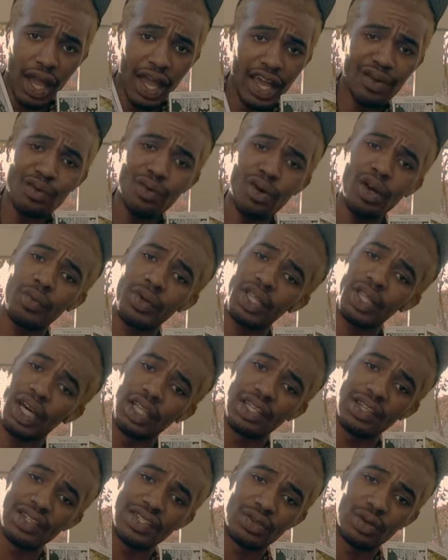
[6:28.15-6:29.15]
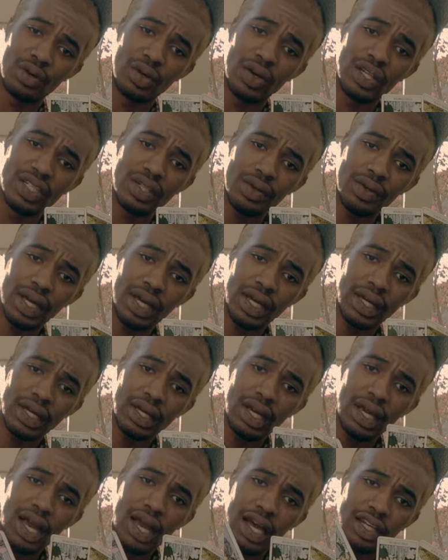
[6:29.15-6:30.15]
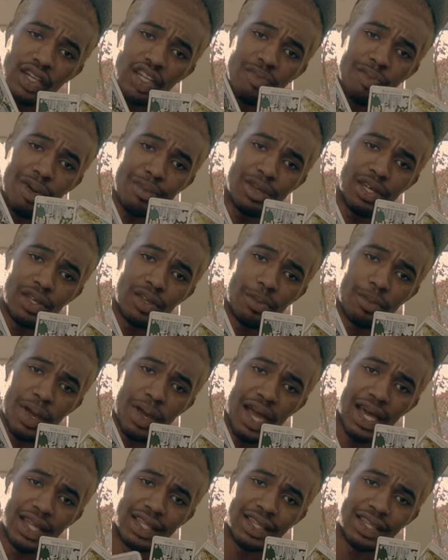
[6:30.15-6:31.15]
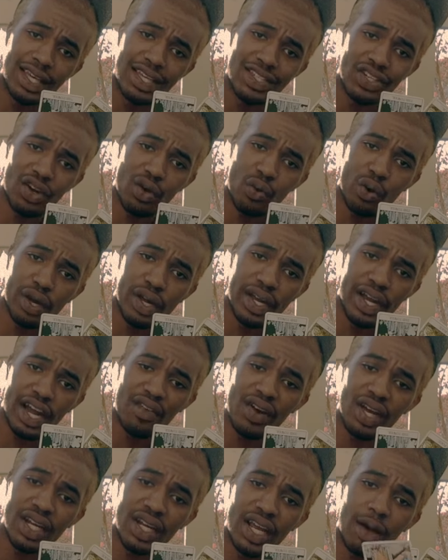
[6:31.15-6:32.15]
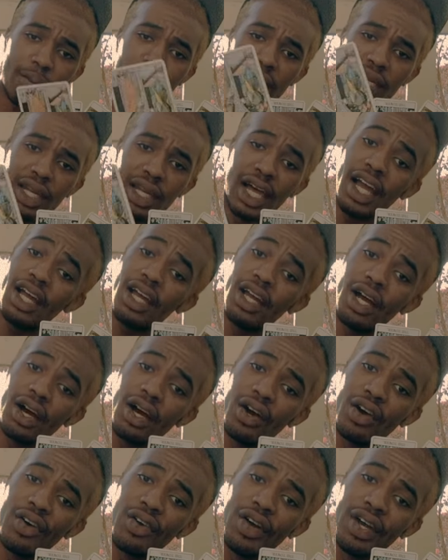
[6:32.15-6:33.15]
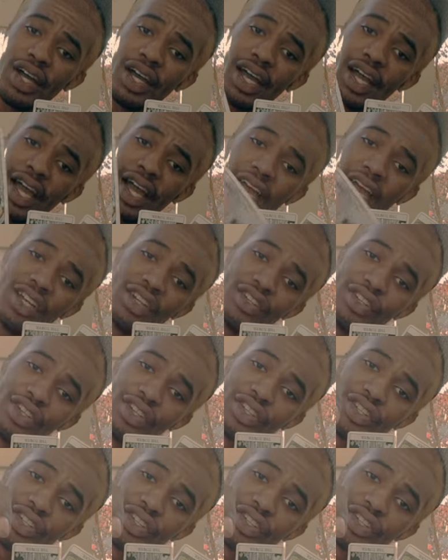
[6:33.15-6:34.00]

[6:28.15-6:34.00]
And work with others, Taurus, okay? I know you might be a little mad that things aren't working out right now, but let go and